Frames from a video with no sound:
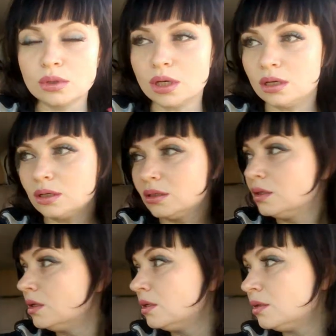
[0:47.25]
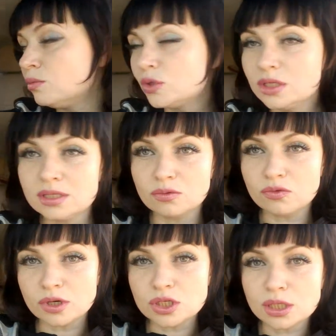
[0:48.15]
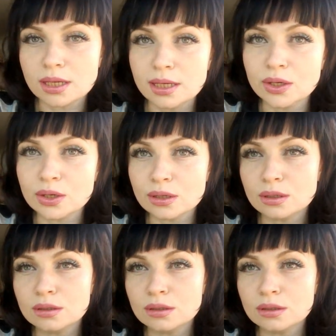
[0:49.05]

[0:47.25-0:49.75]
uh, breathe some fresh air